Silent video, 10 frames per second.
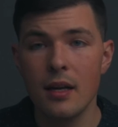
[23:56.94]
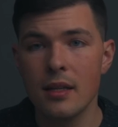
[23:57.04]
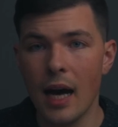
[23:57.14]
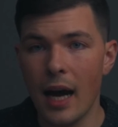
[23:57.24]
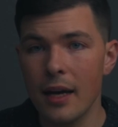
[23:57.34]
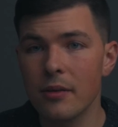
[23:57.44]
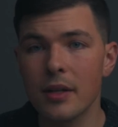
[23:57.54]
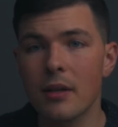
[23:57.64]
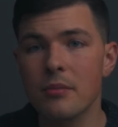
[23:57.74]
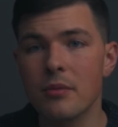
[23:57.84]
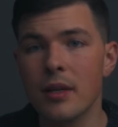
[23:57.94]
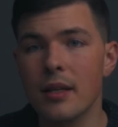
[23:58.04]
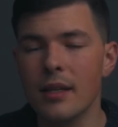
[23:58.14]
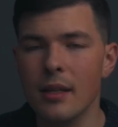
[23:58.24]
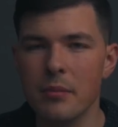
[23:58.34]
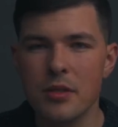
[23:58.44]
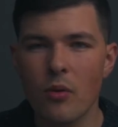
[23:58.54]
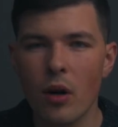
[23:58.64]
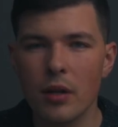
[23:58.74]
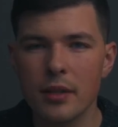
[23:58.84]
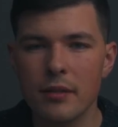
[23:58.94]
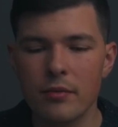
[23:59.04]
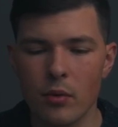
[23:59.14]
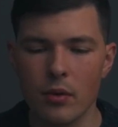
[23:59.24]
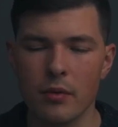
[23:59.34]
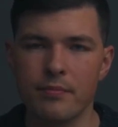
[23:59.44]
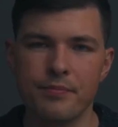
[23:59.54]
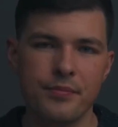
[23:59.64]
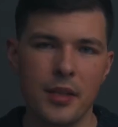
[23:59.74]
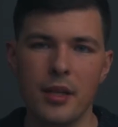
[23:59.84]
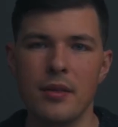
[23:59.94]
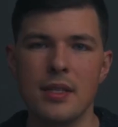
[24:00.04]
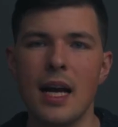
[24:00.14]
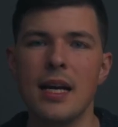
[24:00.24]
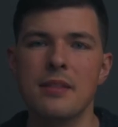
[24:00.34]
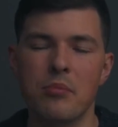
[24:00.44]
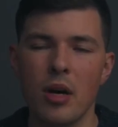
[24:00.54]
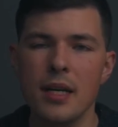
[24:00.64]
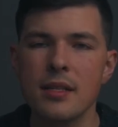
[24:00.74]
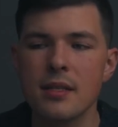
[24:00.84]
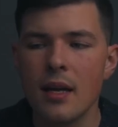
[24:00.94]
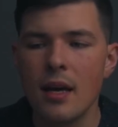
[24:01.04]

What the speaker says: the I/O it comes with, and the image quality for, you know, the size and price.